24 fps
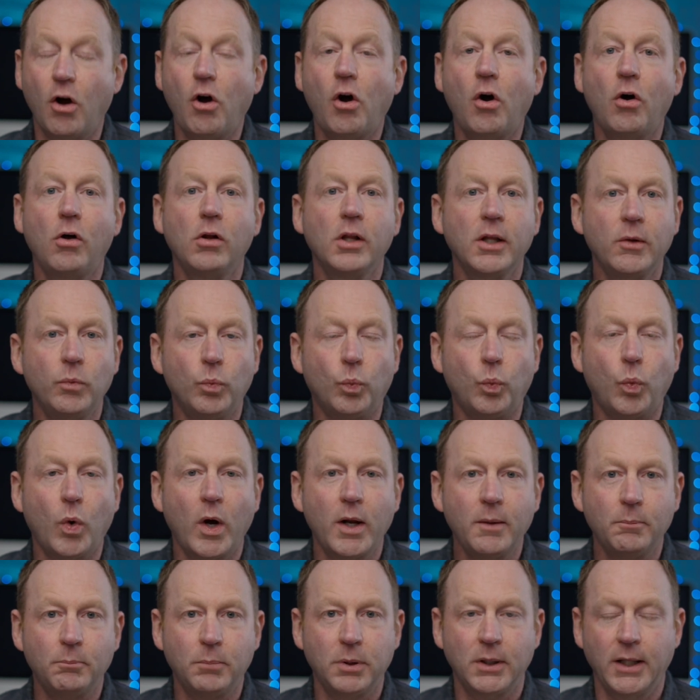all in
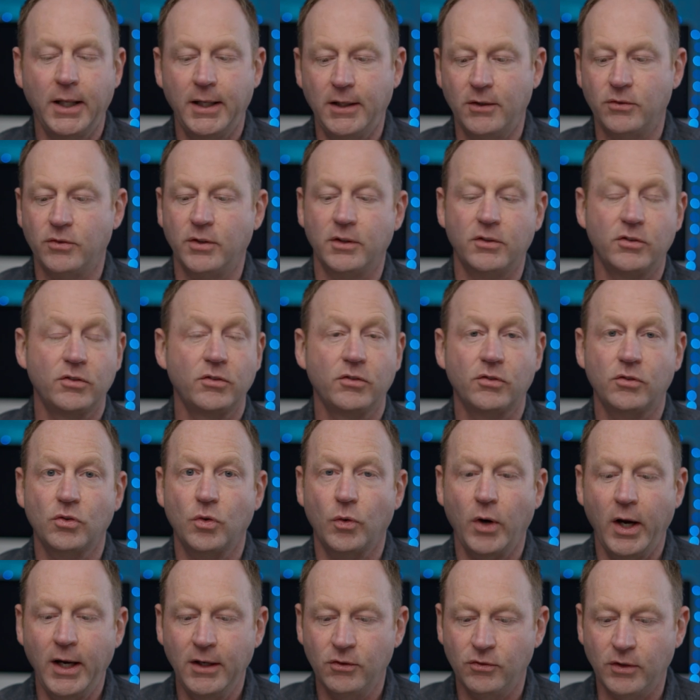one place. It's just
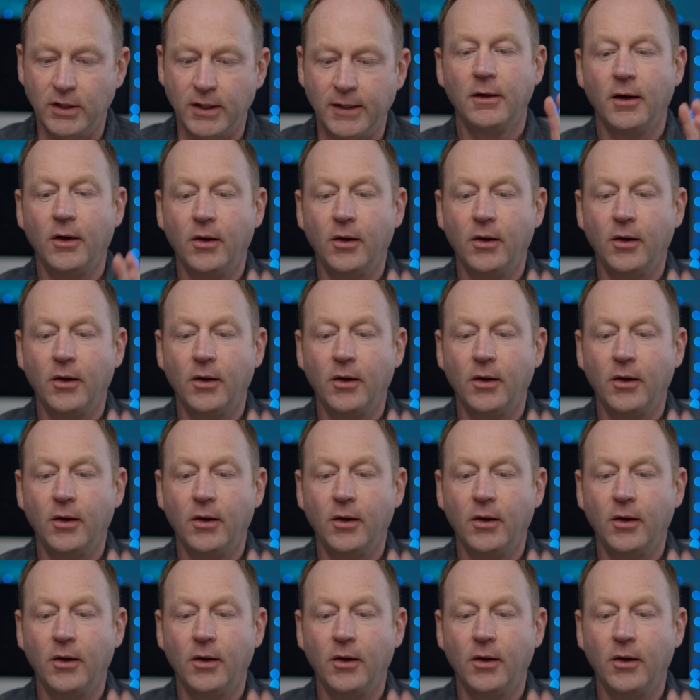crazy.